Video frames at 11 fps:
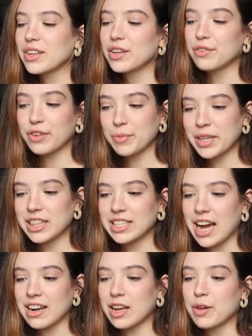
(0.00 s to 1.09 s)
confirming the
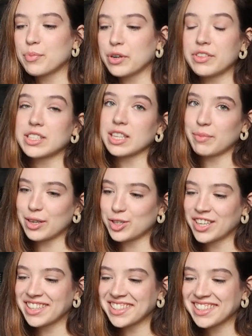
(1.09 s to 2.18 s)
data previously
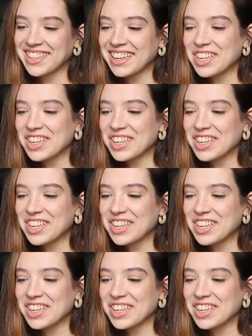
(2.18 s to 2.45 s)
mentioned.